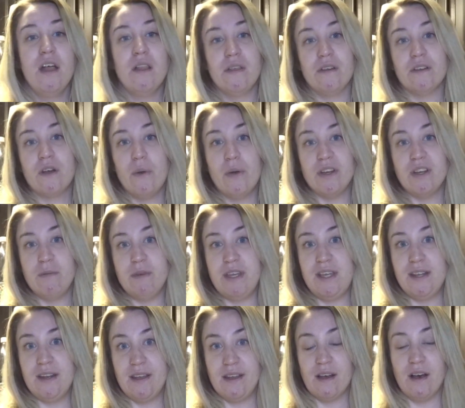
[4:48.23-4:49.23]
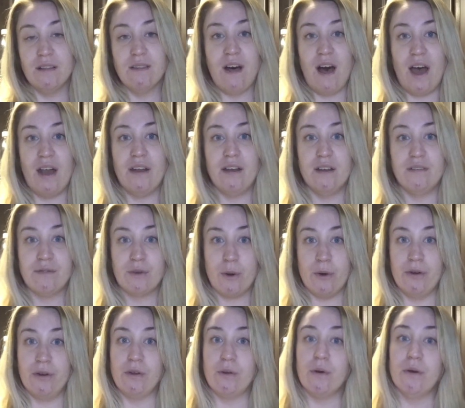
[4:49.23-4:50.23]
they're going to be eating a lot of
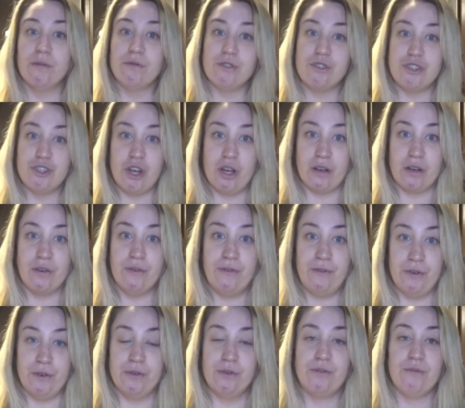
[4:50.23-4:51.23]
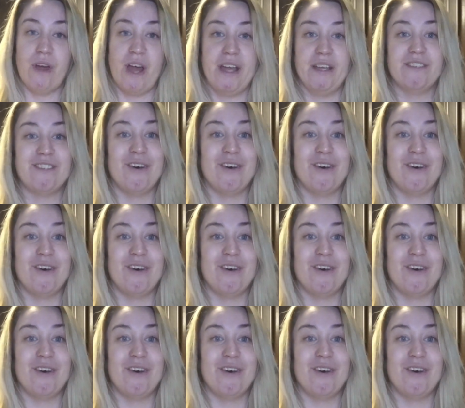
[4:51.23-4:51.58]
quote unquote junk food, right?